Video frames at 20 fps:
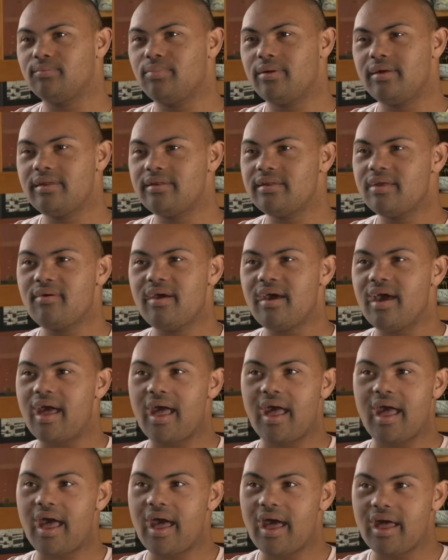Penny never
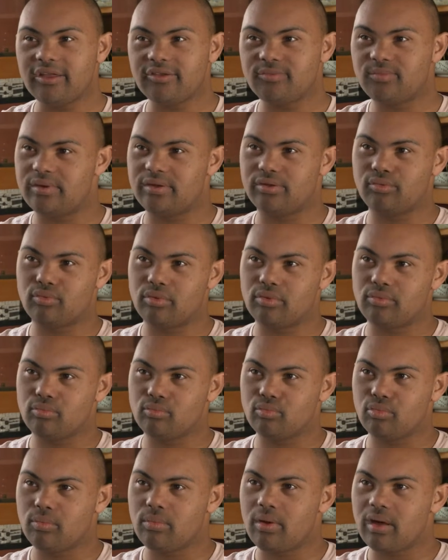asked me to
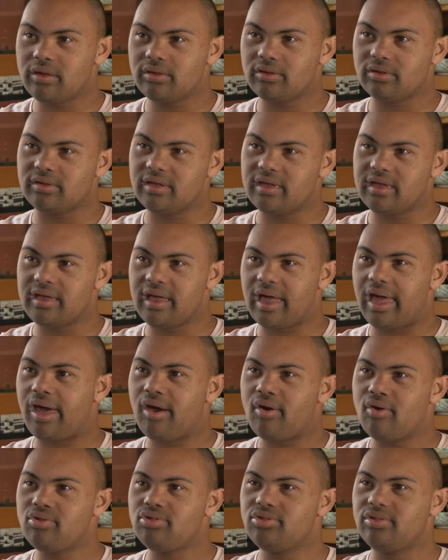remind her to eat
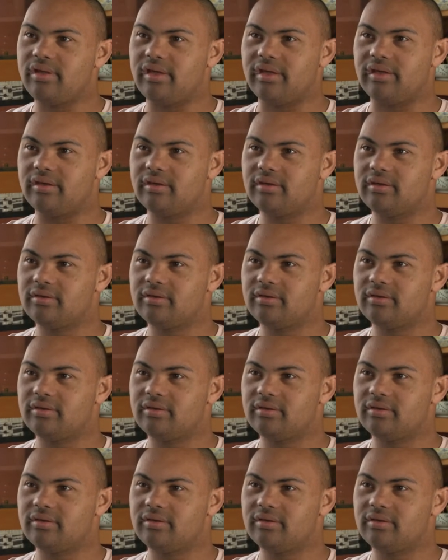healthy.